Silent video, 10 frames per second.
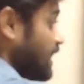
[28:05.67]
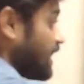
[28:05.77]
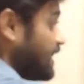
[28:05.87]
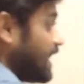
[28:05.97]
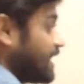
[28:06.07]

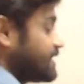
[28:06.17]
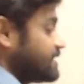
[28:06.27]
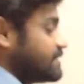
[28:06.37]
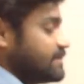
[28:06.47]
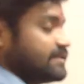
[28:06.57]
and 9.
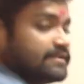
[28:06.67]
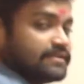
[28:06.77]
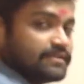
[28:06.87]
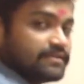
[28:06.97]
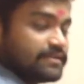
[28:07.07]

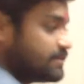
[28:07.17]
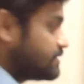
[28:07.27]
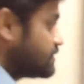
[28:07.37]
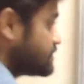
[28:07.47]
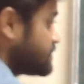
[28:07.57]

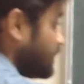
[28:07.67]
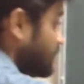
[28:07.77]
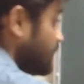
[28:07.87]
See.